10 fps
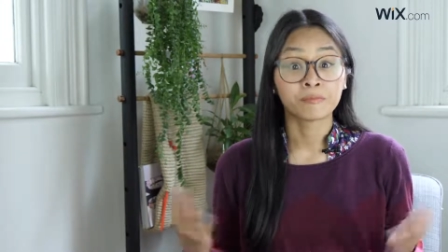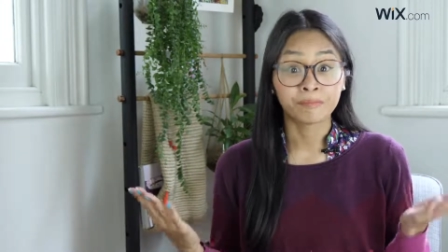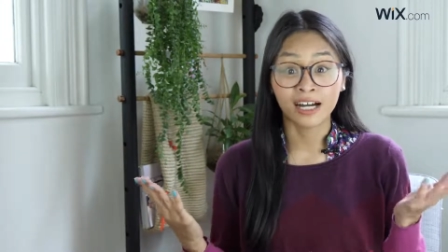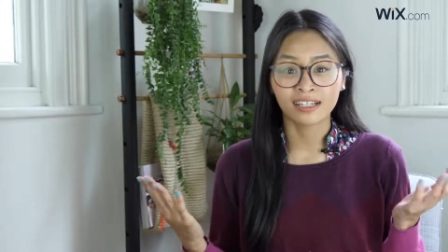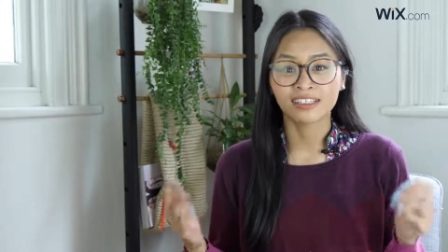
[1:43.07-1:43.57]

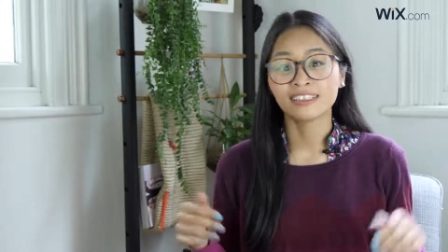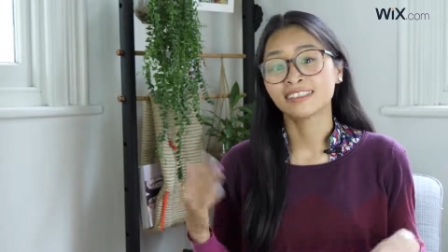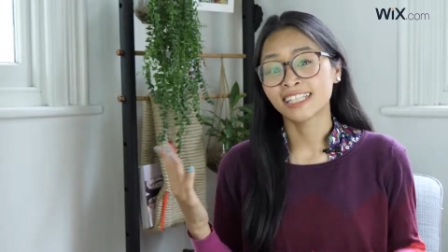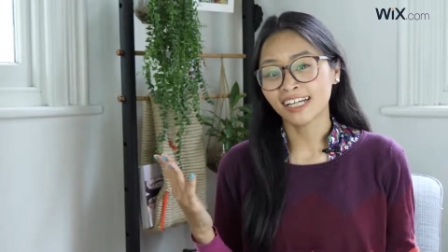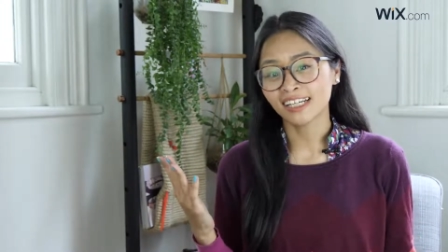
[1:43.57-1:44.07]
But
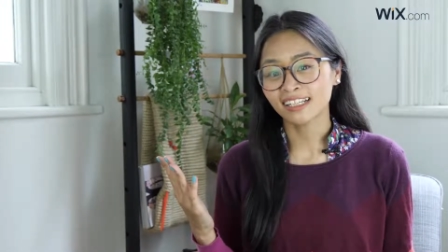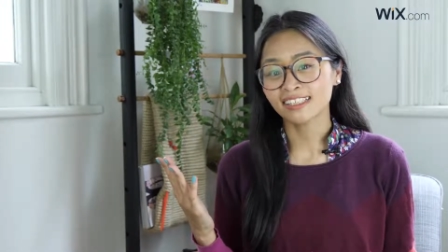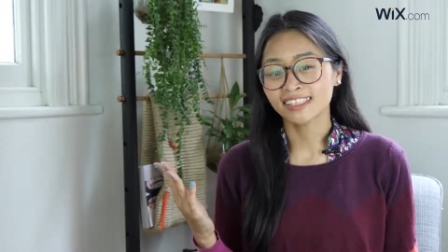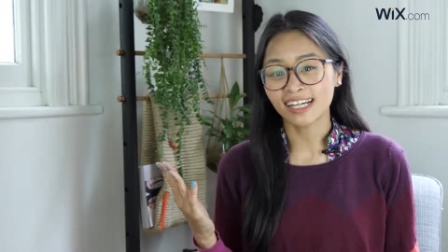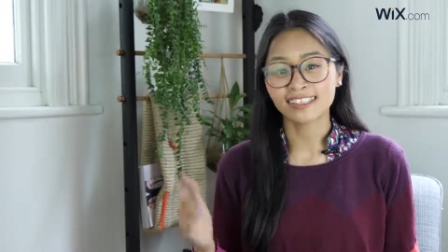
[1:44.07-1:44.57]
data and
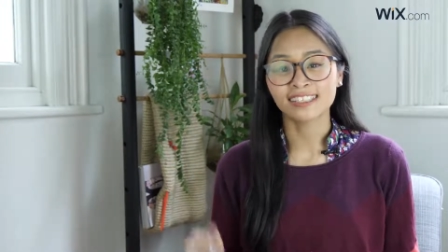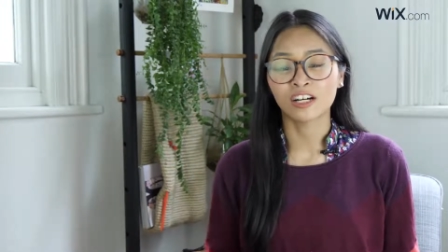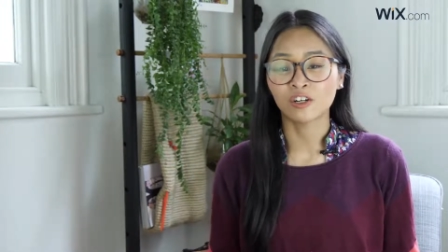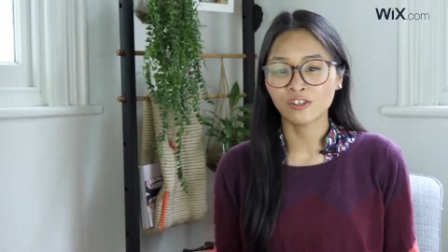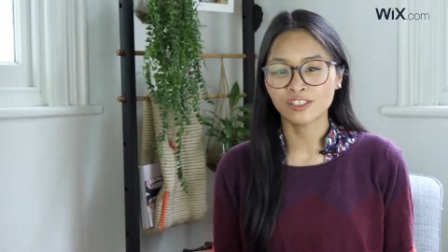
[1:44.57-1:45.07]
stats
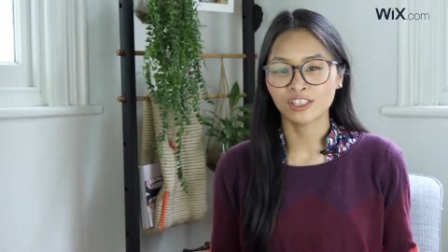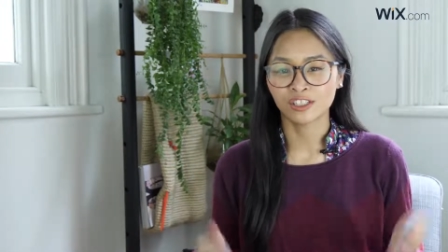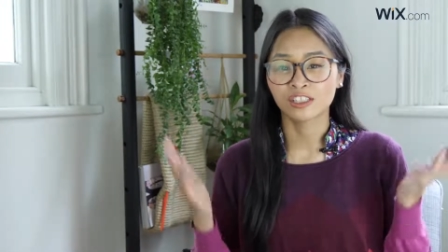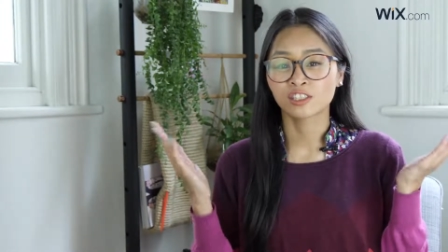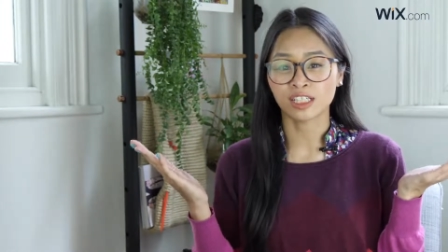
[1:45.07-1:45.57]
are
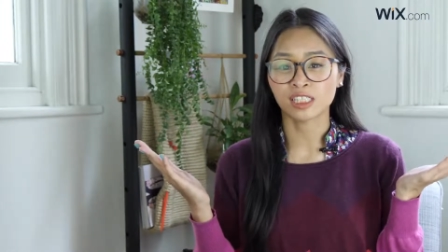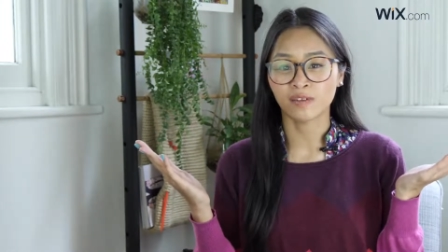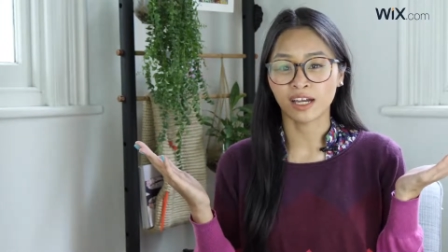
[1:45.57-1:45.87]
also trust